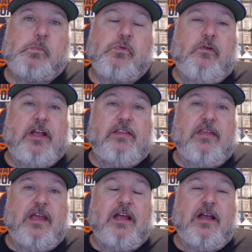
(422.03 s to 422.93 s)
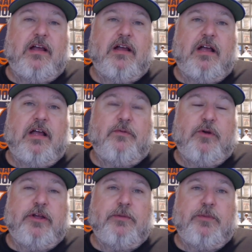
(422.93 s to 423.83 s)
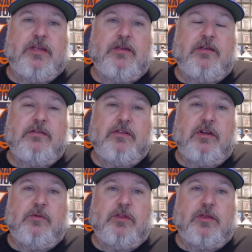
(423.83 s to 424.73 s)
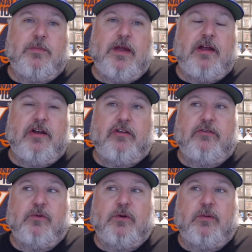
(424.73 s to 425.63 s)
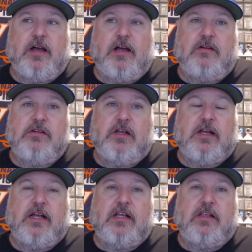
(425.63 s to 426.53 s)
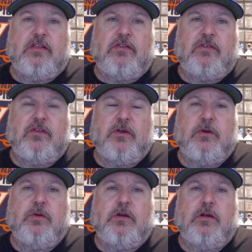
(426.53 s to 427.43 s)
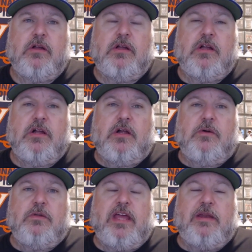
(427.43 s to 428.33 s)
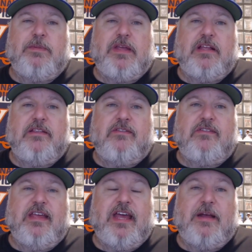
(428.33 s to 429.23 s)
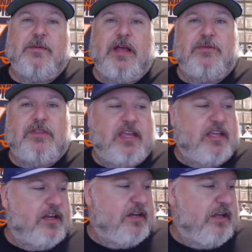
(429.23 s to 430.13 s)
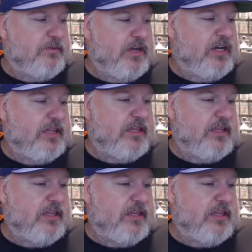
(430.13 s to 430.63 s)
Right there, where he'll be, you know, with the Mariners for a while. So that being said, I should